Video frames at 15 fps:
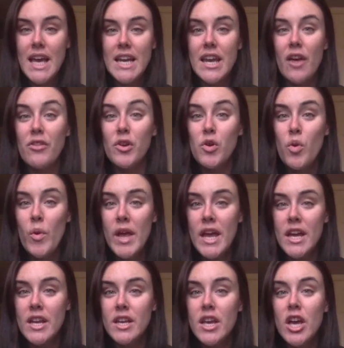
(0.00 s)
Now the
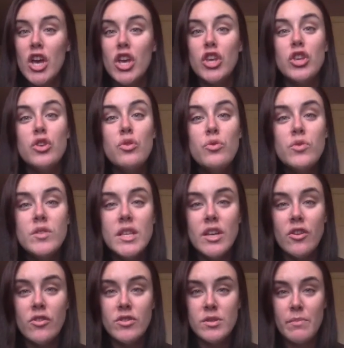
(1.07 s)
queen, using
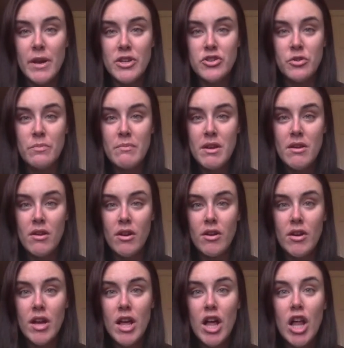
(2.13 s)
her special mirror,
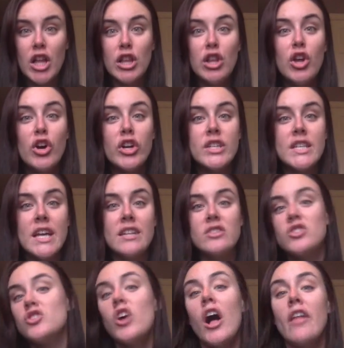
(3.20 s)
looked and
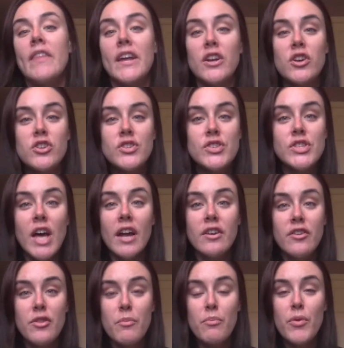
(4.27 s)
saw that her
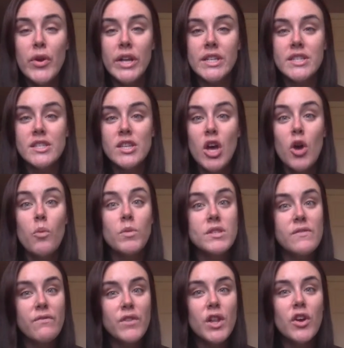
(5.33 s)
son, the prince, was
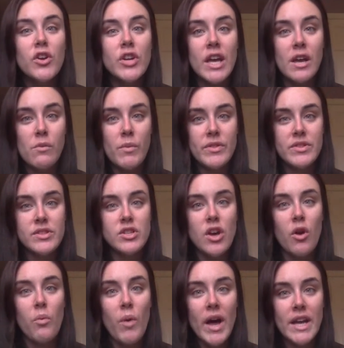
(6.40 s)
flirting with
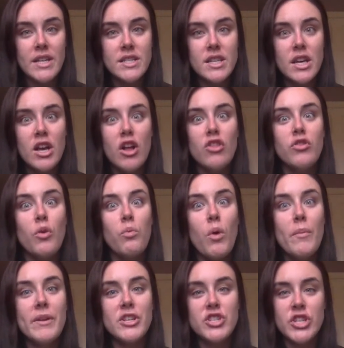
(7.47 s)
Snow White, the
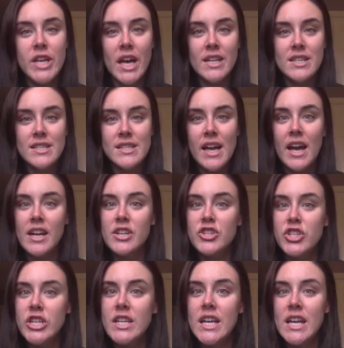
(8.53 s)
woman she had decided
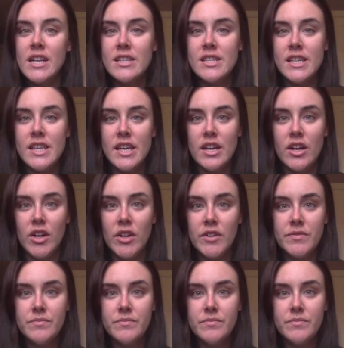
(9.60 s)
she needed to kill.